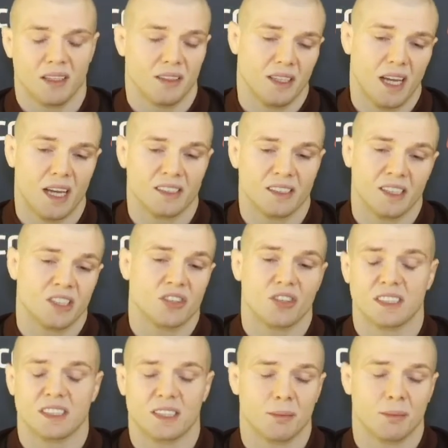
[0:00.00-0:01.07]
yeah, he's
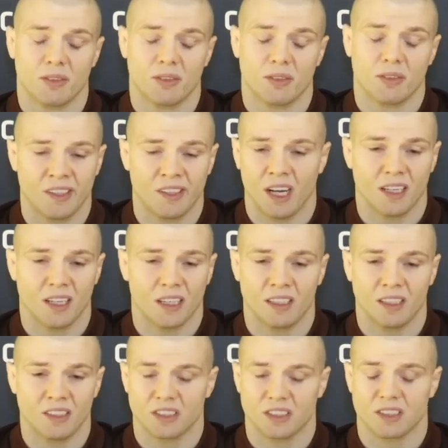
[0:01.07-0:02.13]
interested but really not, and
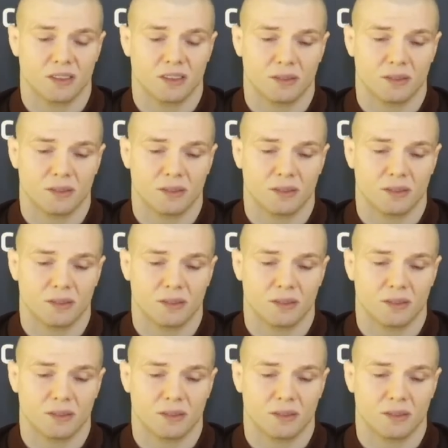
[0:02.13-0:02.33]
he's just